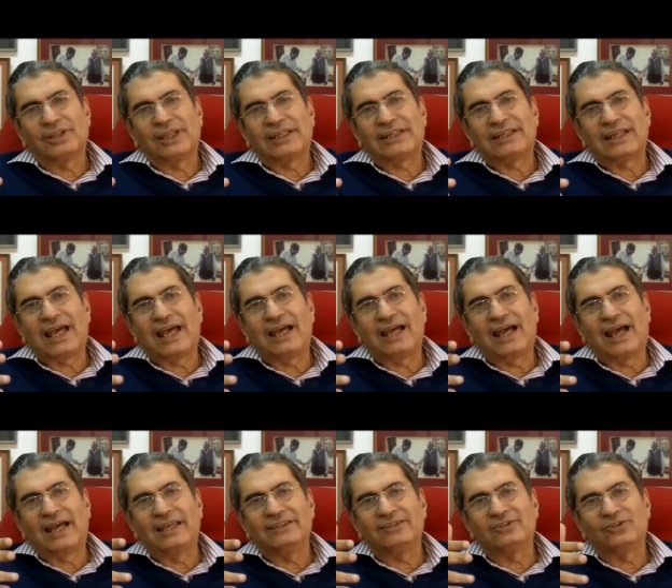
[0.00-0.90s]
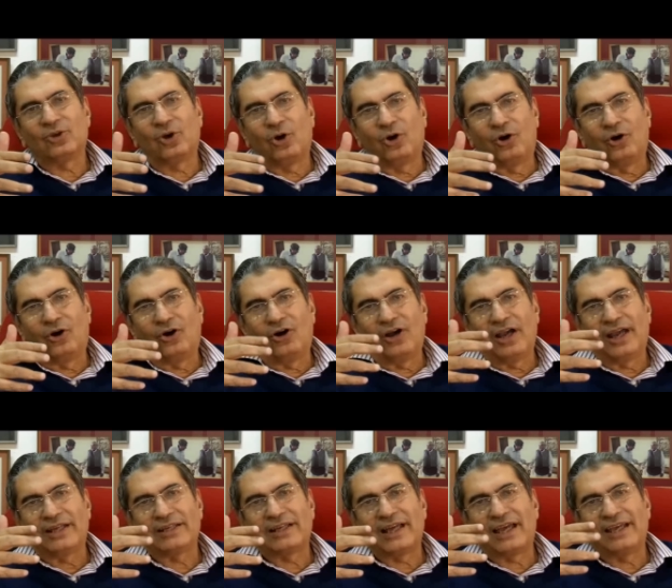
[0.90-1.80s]
that I saw
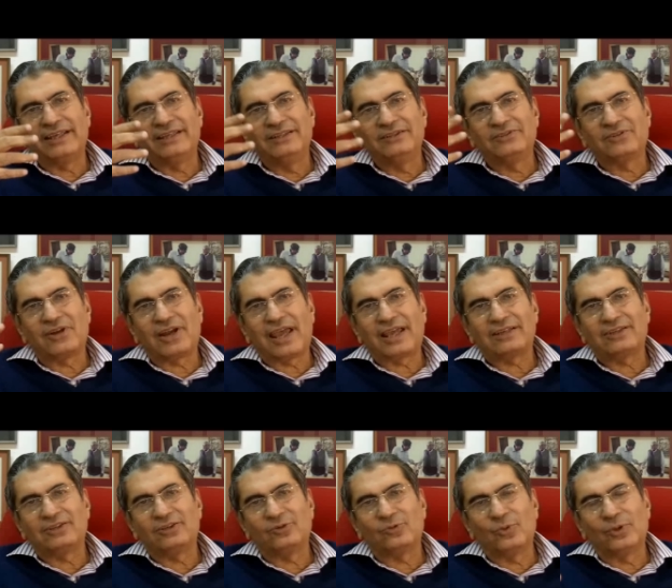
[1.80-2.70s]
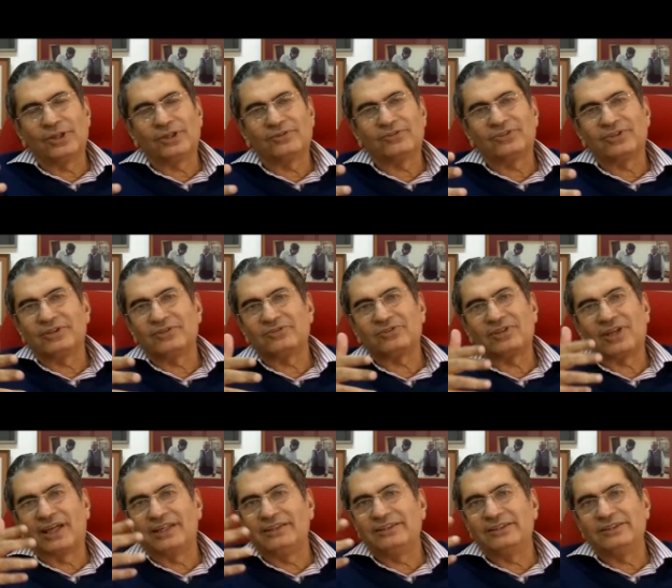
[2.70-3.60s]
and I interacted with
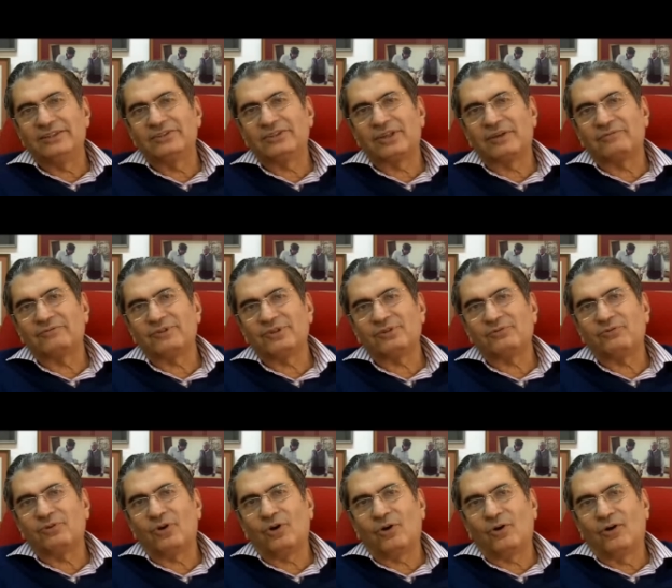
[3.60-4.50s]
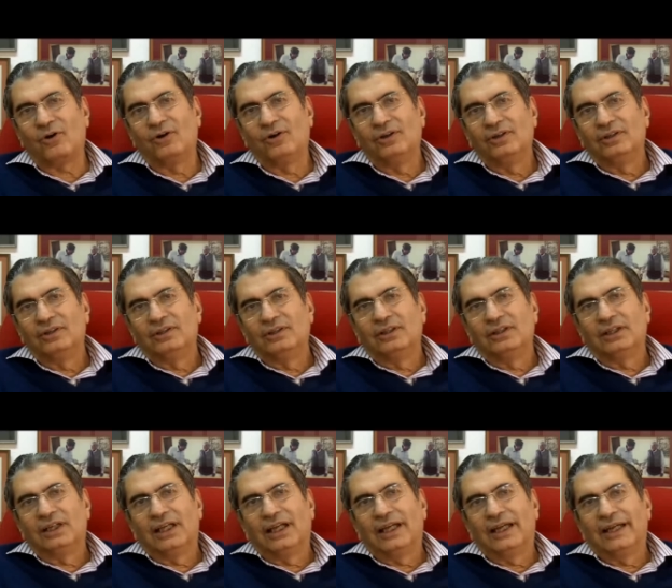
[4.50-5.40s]
since 1974.
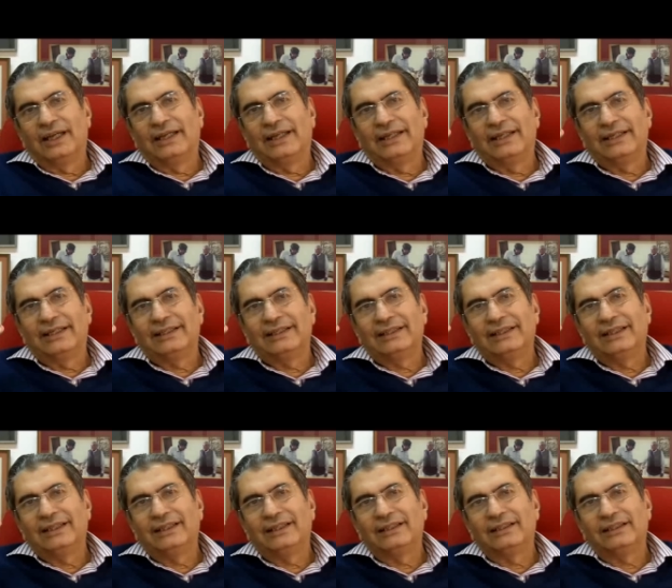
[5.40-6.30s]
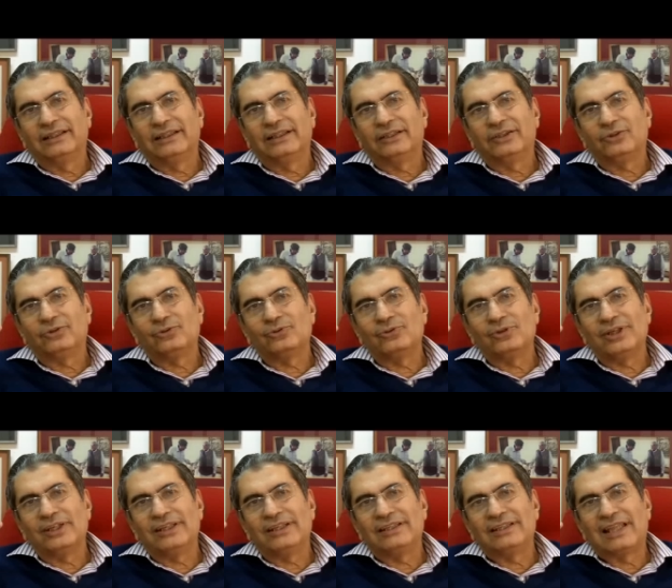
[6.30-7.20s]
And uh,
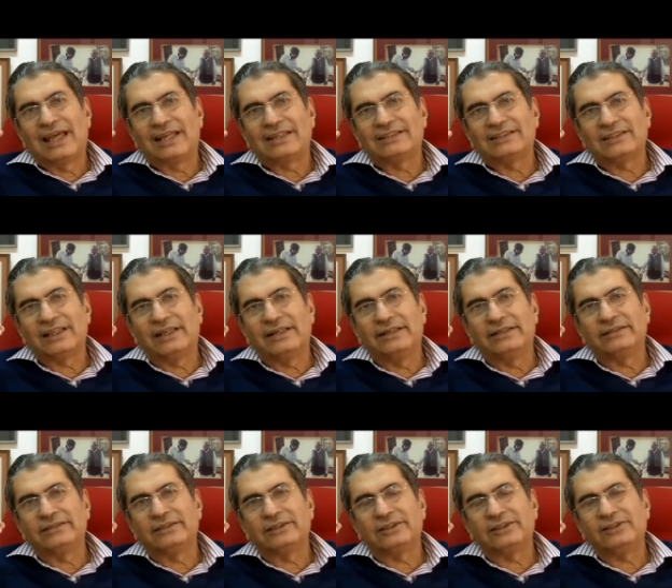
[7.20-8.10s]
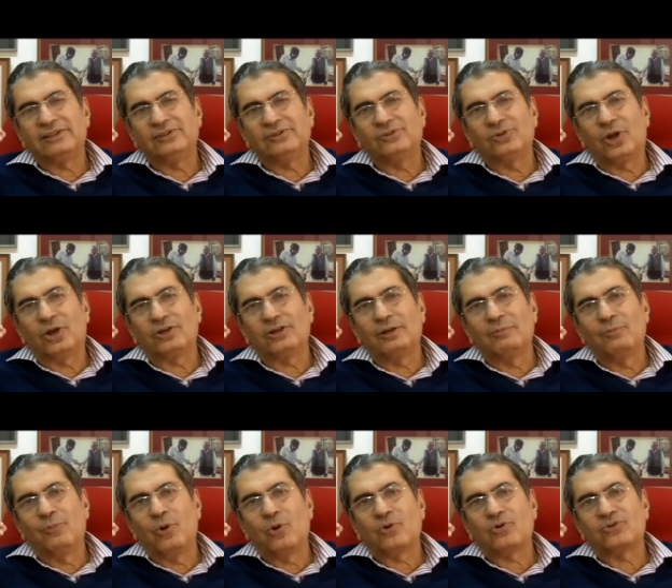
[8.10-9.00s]
in that sense, this is not a
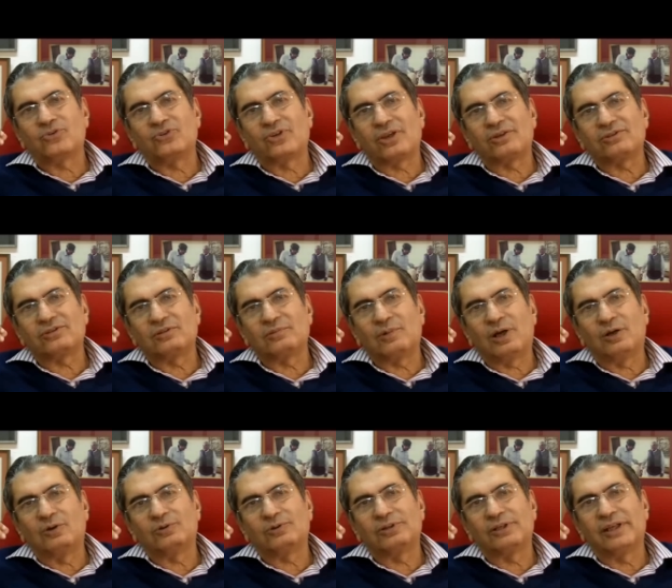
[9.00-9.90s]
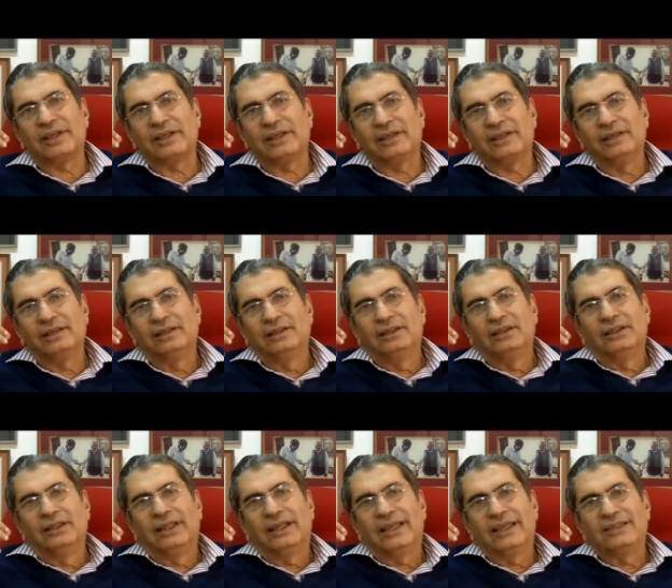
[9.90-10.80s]
book just about a,
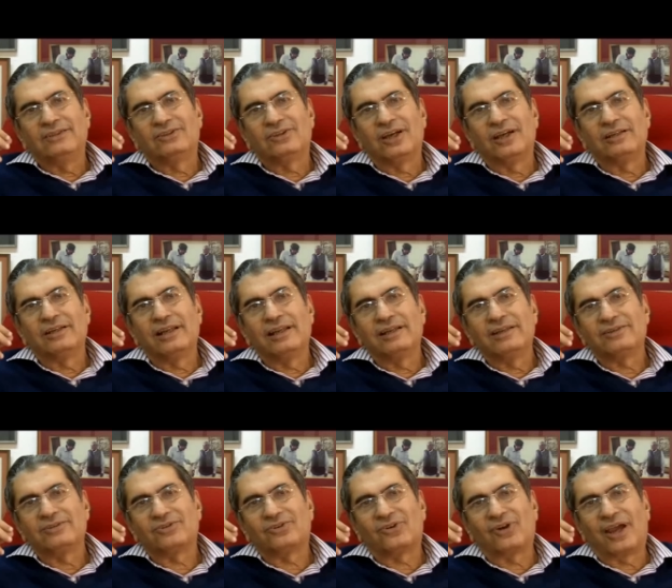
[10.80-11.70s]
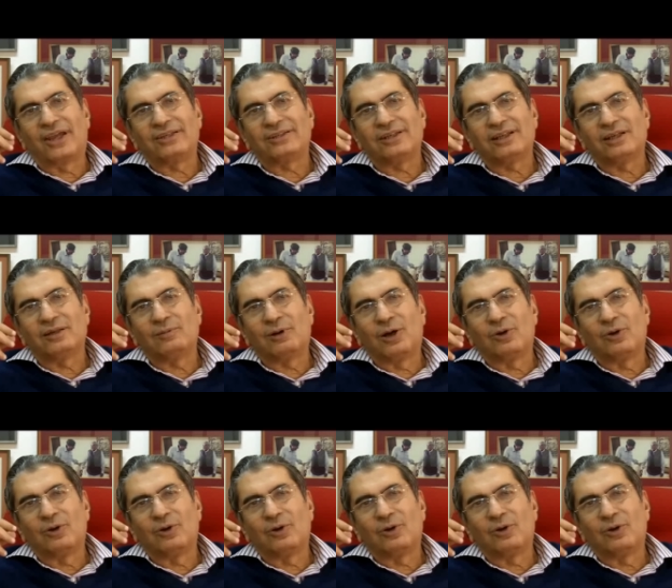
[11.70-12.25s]
a journalist writing